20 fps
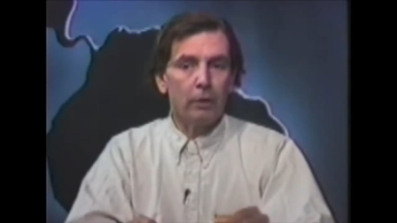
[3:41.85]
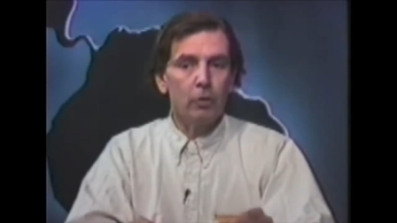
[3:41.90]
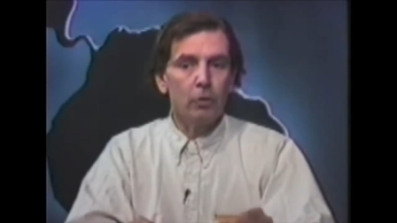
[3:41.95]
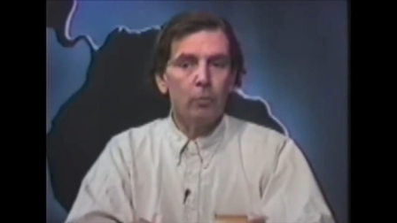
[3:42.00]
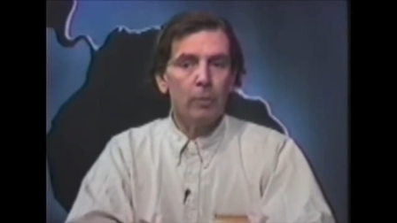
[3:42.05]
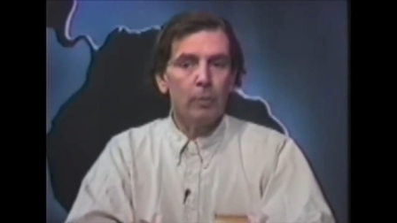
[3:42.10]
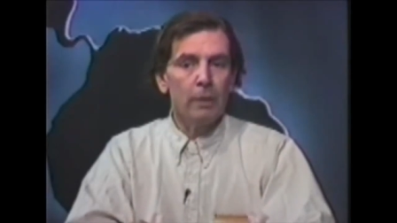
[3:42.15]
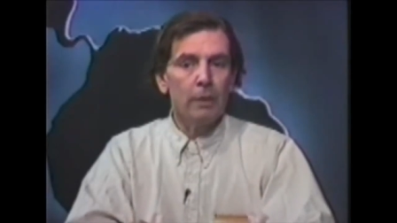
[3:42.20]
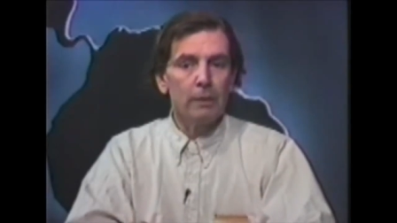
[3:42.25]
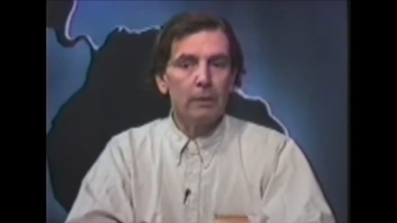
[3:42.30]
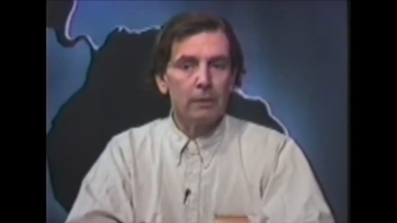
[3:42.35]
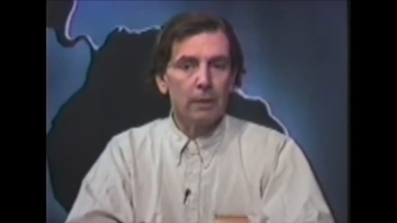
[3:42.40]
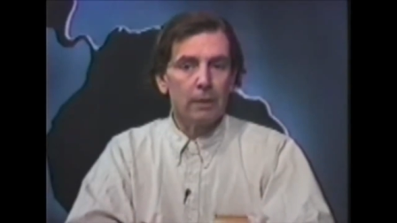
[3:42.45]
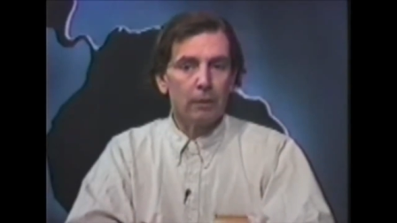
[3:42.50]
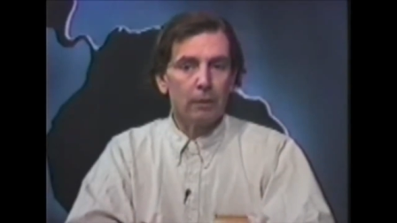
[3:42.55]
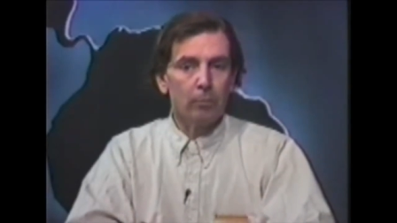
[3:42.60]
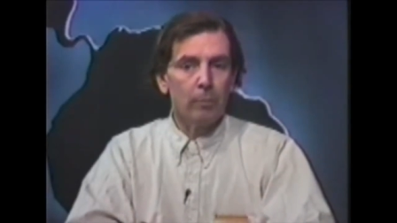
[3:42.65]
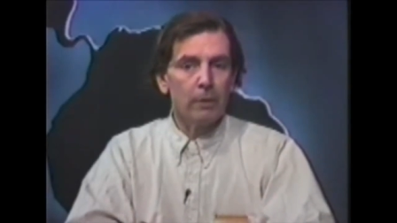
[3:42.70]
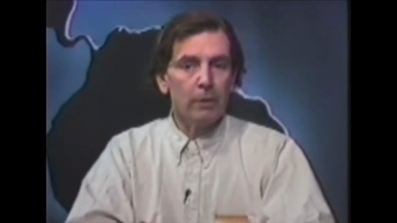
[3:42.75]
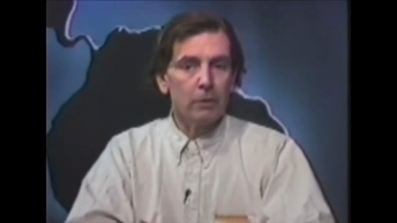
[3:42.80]

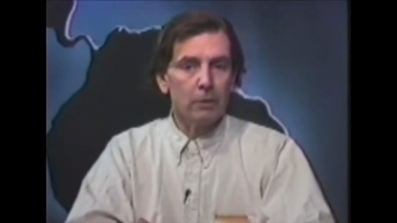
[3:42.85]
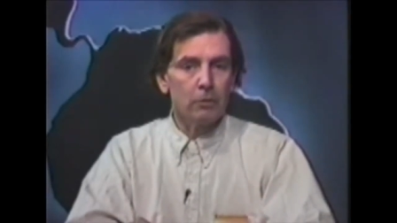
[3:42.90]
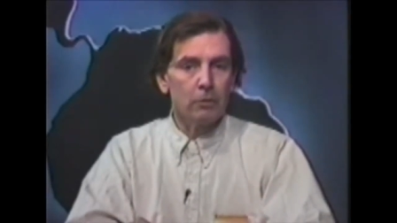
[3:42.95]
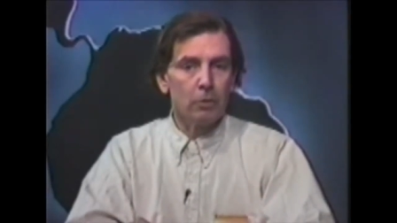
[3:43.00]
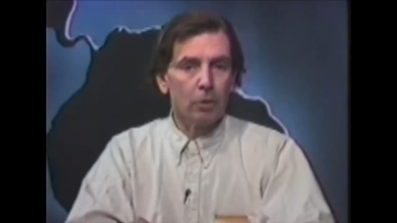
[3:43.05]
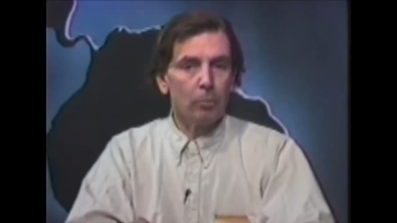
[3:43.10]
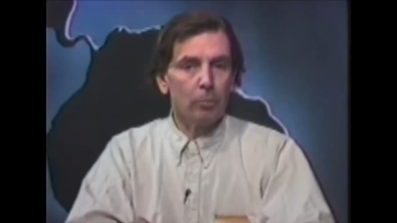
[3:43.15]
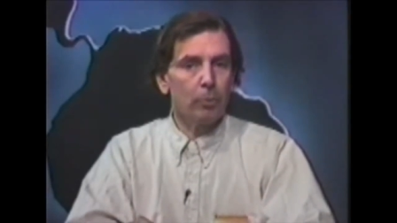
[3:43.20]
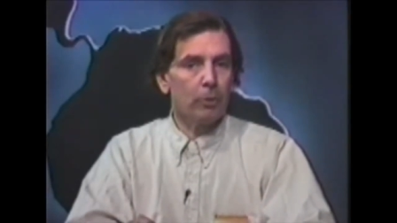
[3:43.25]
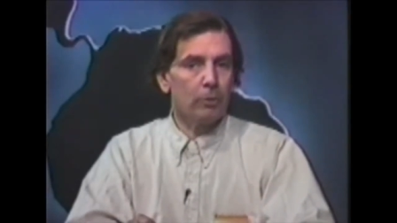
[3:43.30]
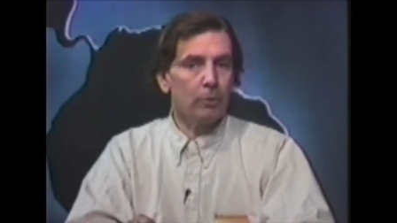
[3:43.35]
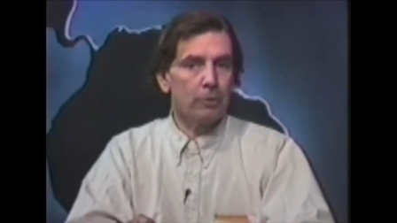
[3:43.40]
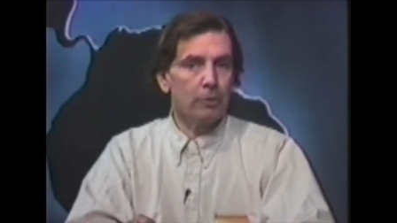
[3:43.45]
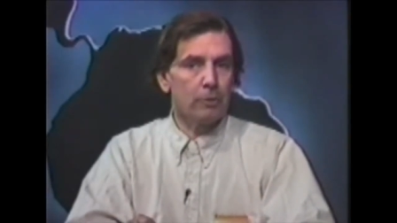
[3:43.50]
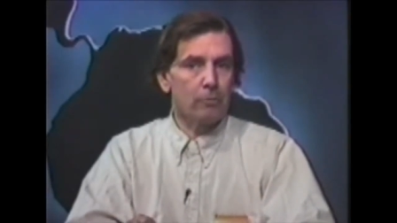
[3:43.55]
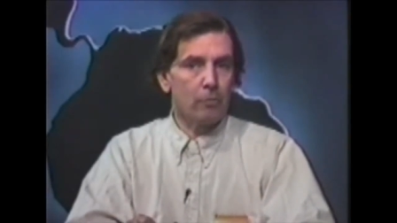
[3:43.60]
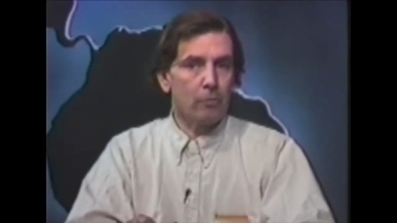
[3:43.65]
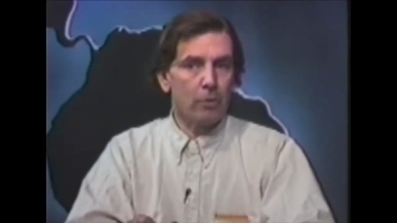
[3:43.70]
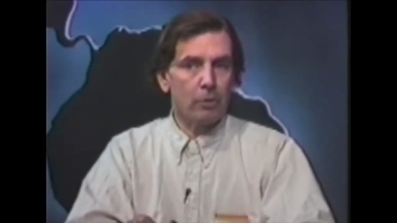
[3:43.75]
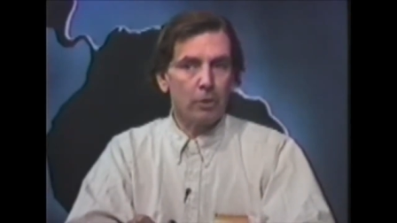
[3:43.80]
humanistic
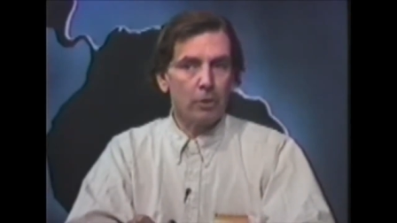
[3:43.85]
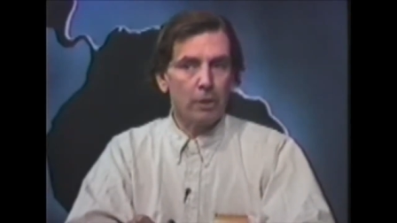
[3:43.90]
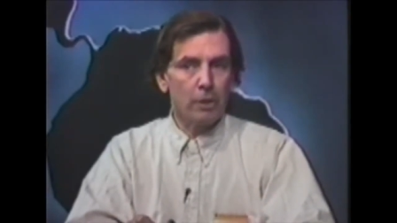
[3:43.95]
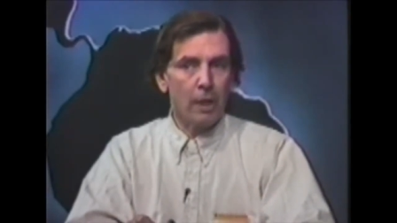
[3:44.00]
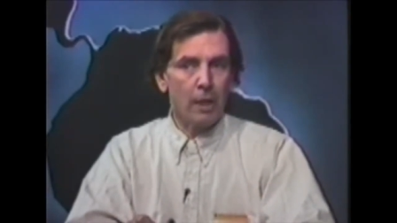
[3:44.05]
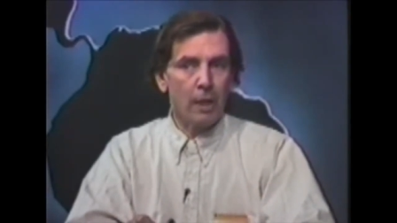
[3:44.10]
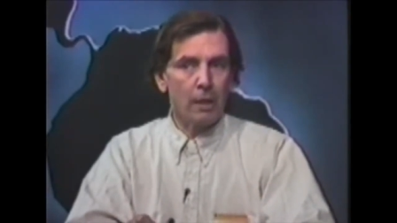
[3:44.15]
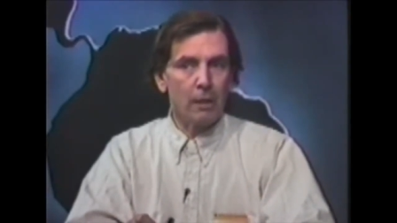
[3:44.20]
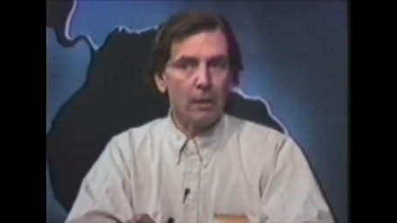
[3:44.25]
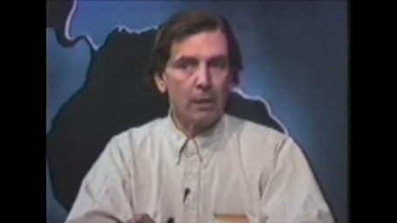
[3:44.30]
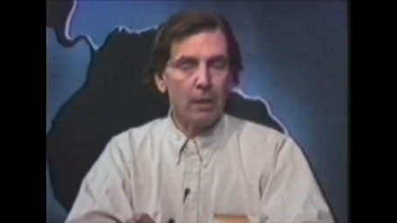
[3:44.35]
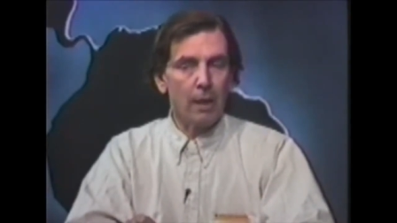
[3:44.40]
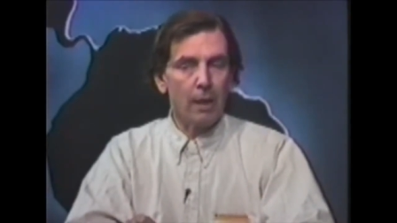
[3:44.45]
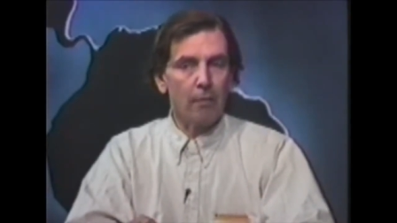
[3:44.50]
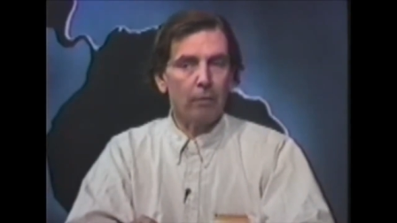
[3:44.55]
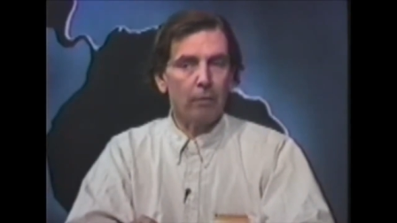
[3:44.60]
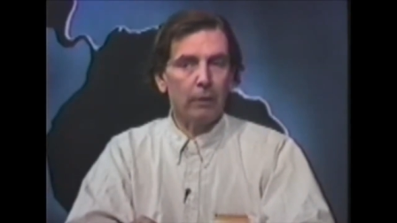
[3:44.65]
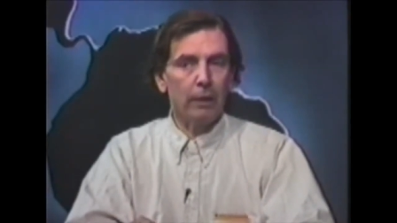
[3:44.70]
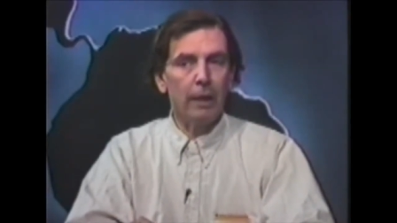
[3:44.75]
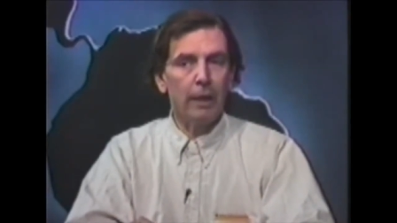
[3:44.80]
misinterpreters of Christianity
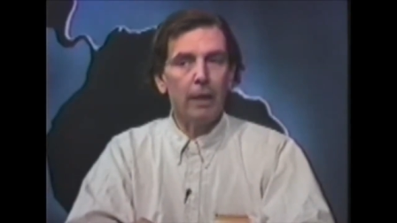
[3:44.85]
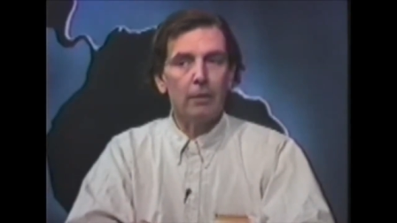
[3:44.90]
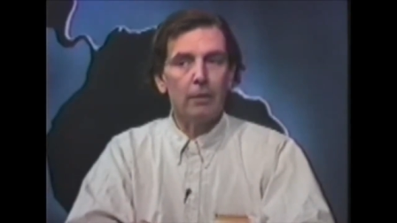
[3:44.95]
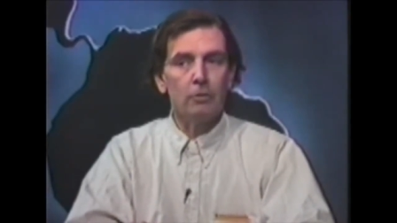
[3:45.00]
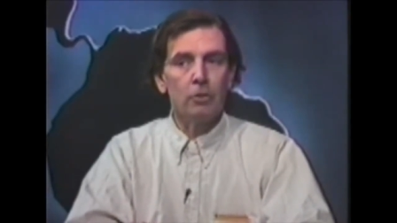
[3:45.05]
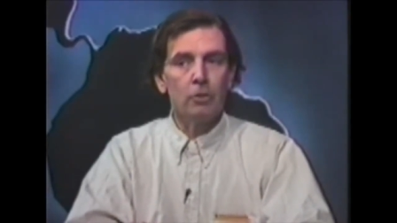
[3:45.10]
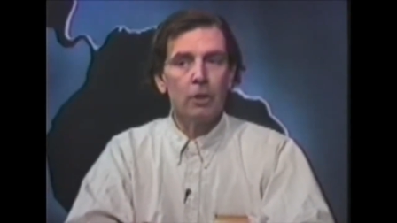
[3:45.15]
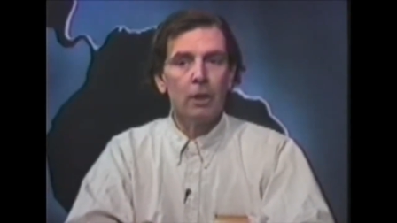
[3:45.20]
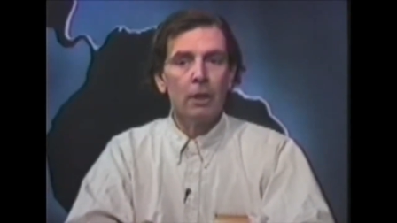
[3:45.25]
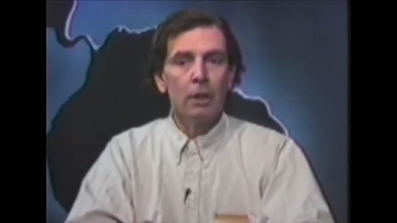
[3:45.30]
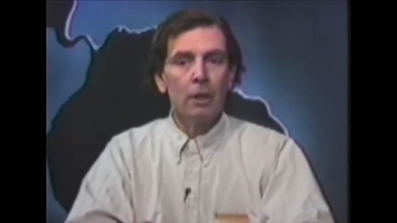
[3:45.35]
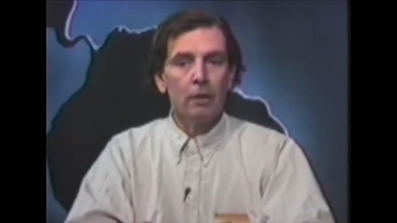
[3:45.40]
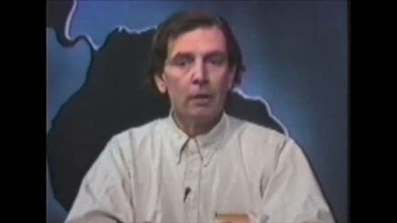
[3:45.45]
have alleged,